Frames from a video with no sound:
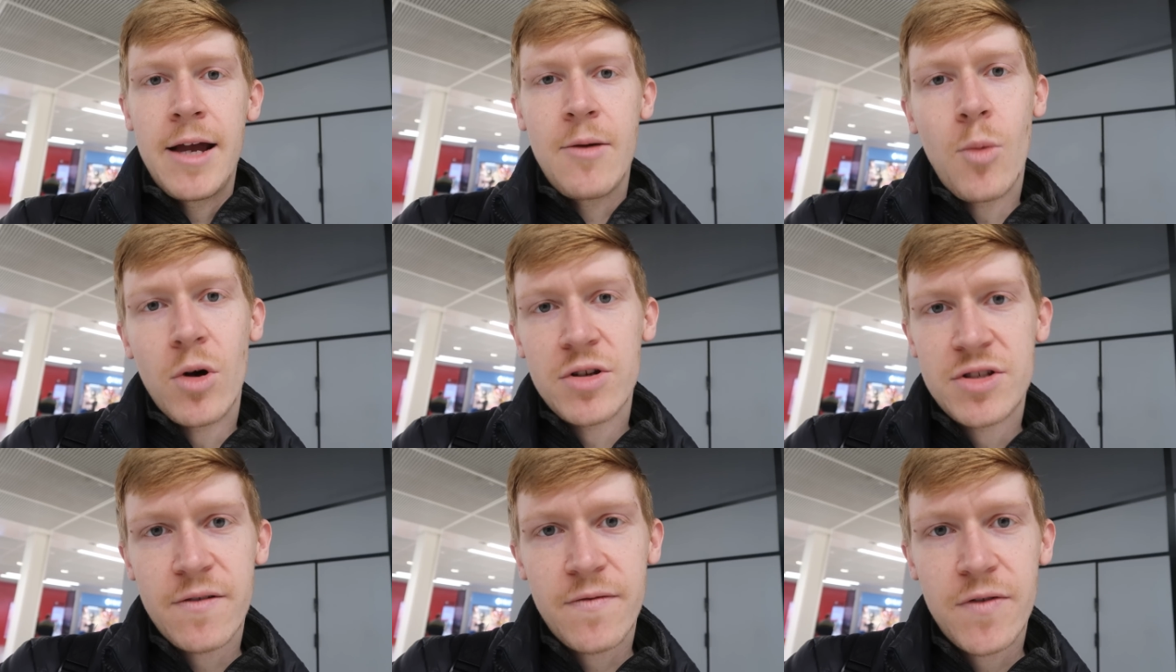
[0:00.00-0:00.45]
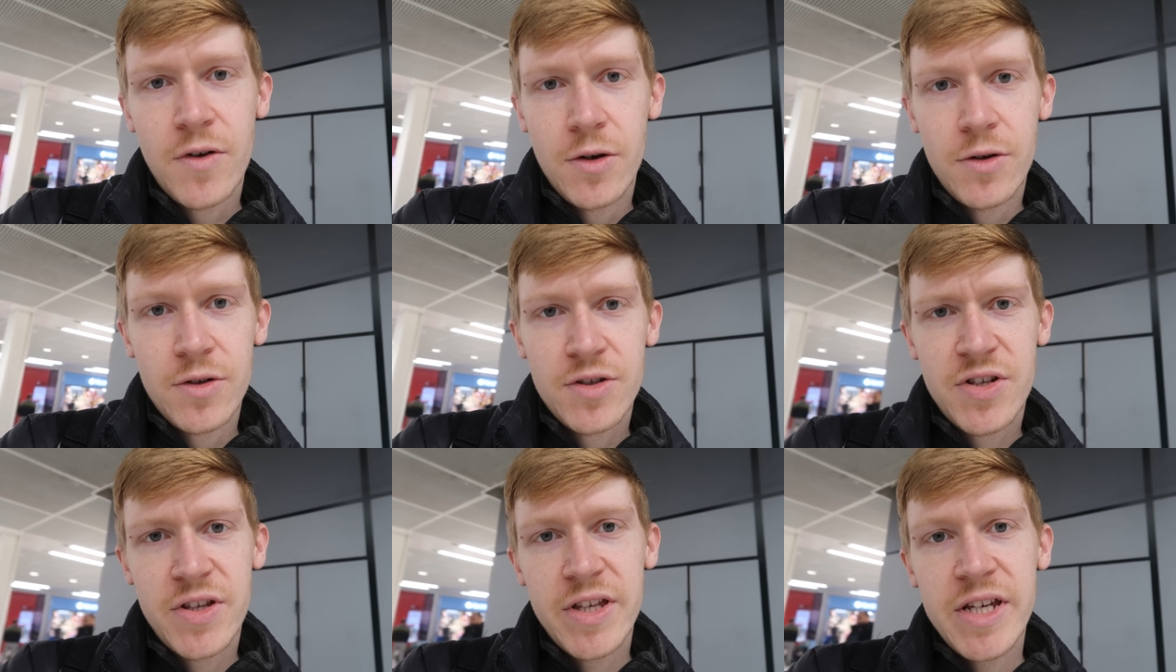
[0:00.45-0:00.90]
It was, of
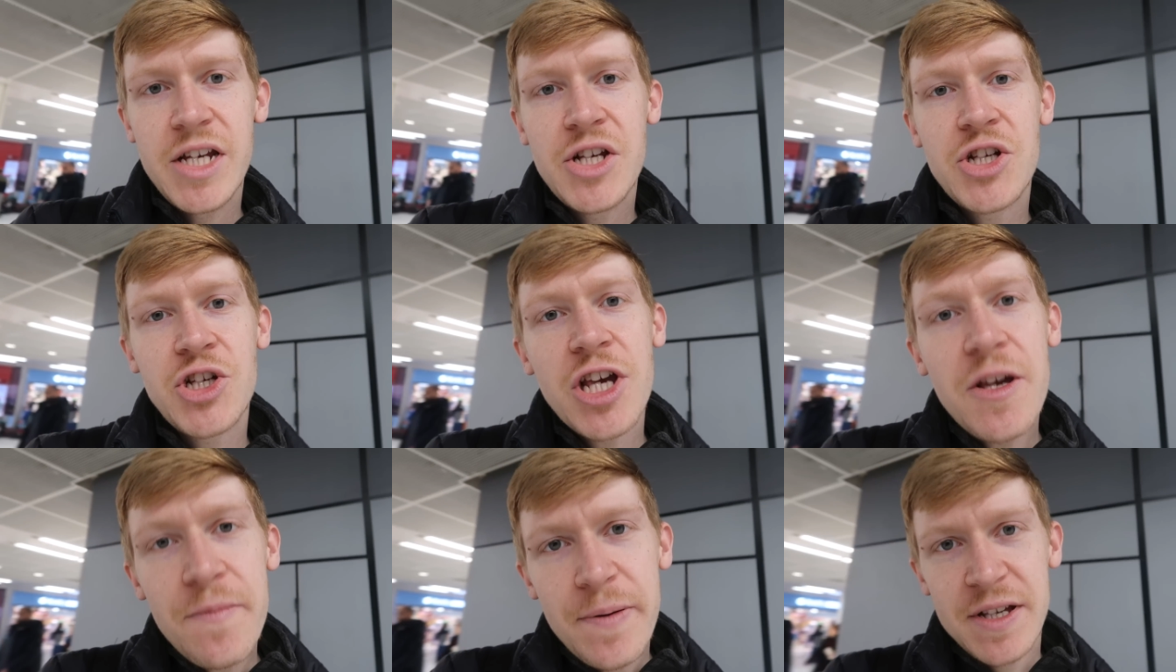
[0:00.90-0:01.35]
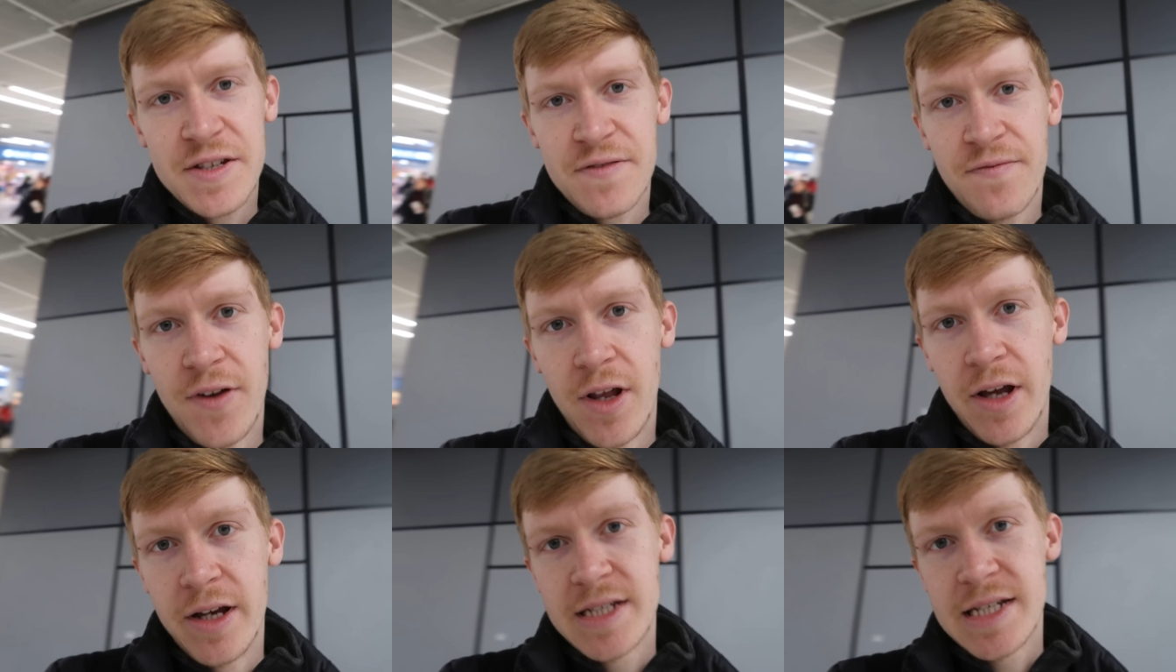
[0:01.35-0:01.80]
course, the cheapest
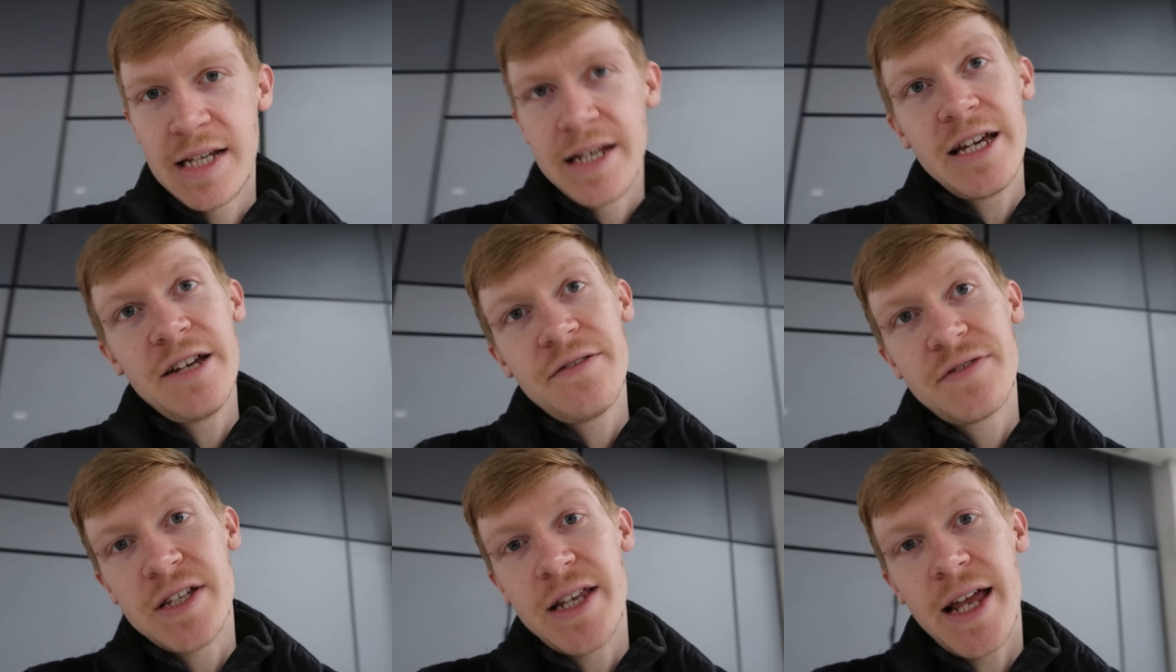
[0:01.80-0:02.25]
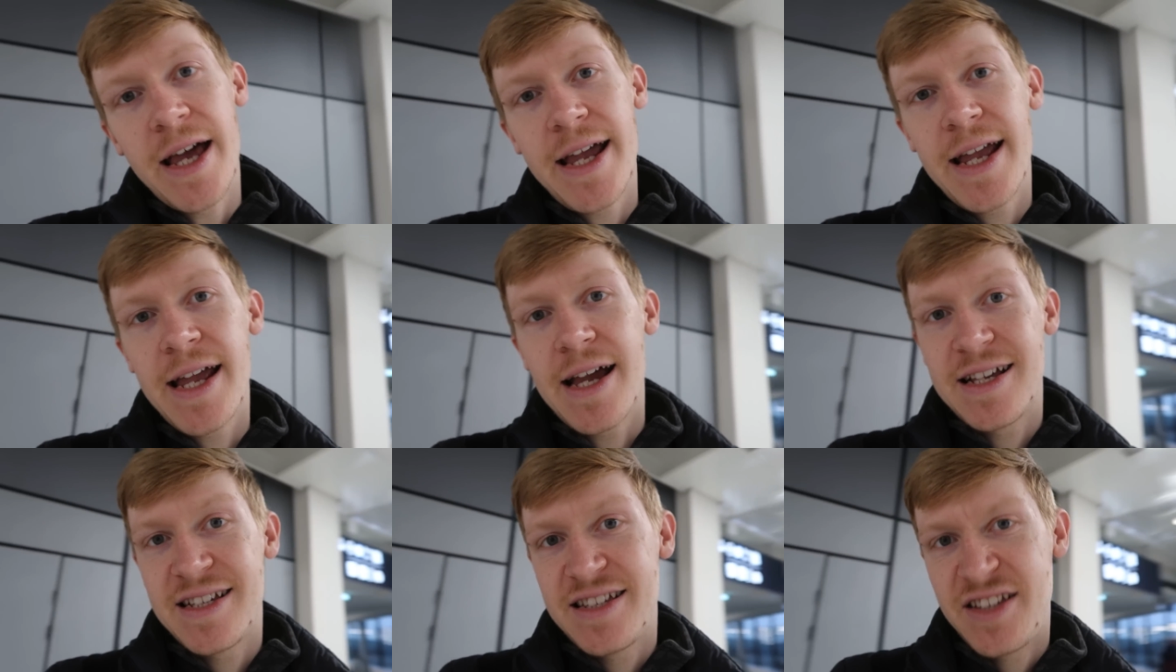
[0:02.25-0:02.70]
flight to leave
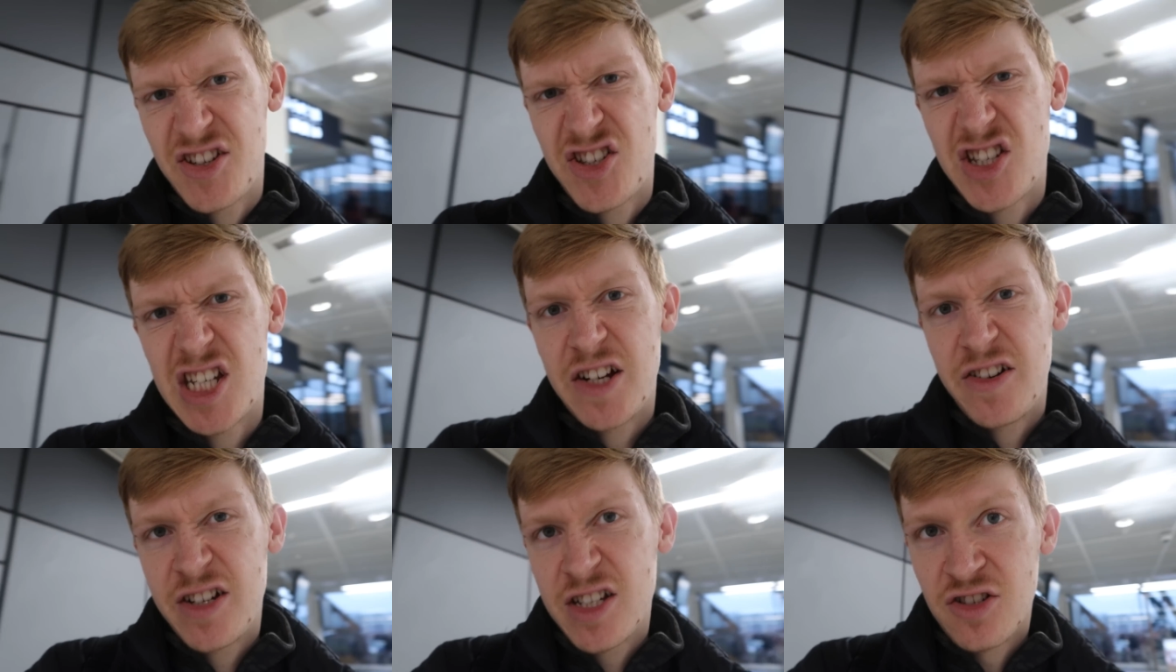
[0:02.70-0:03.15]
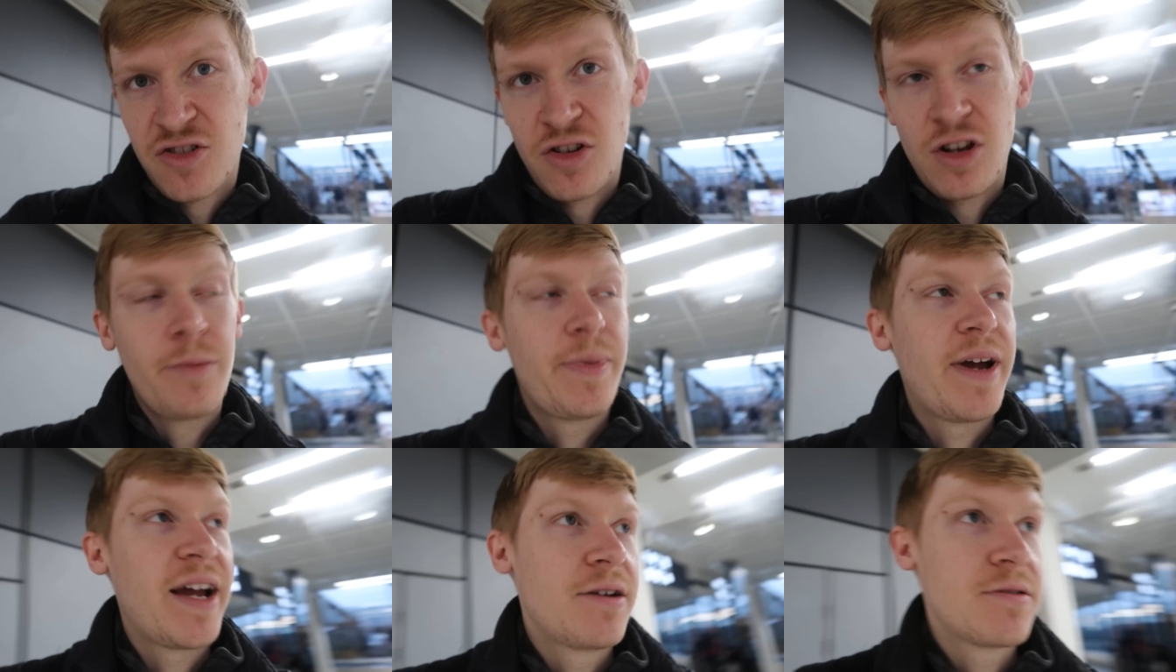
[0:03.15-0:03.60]
today, as this series is
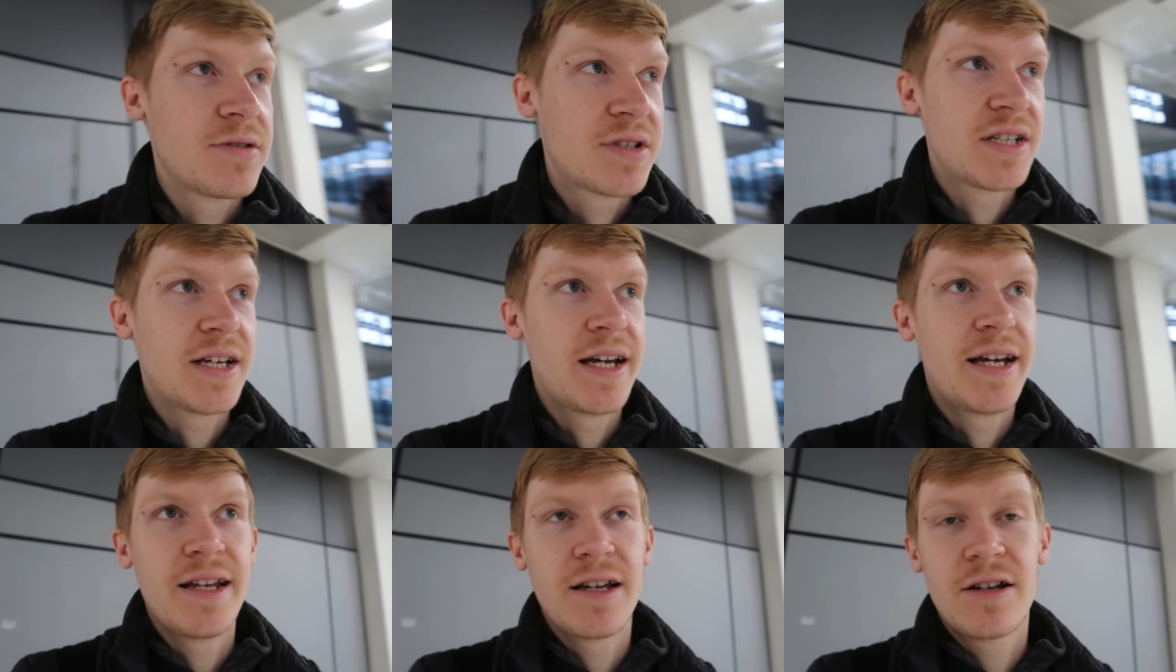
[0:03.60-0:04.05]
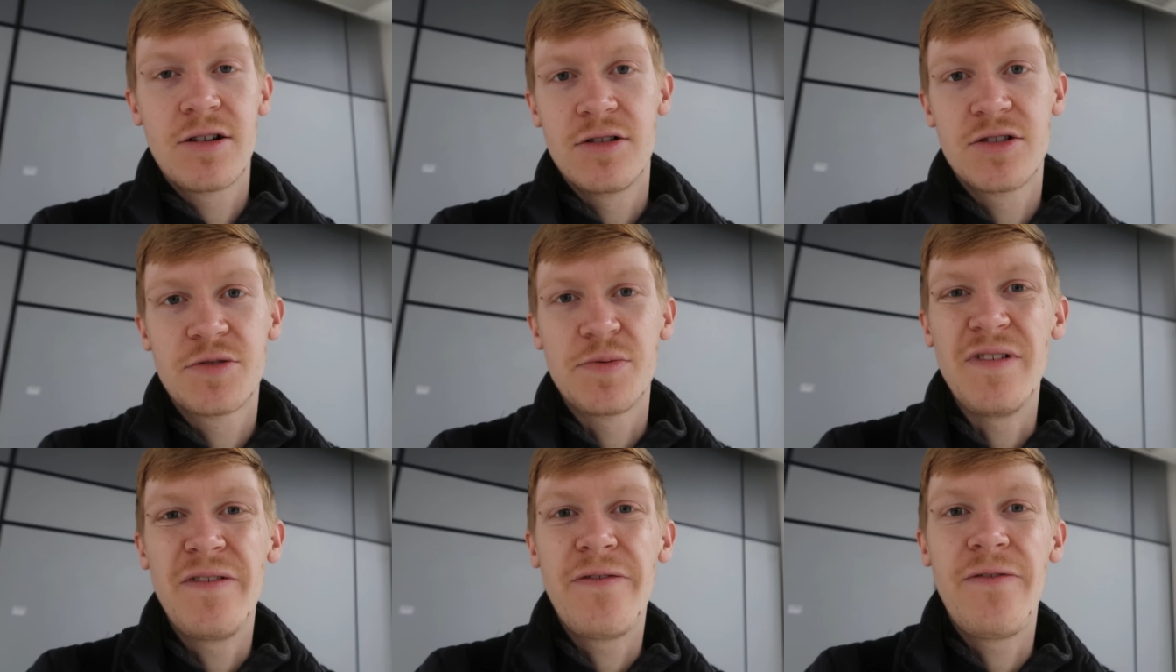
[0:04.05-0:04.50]
all about, and it cost me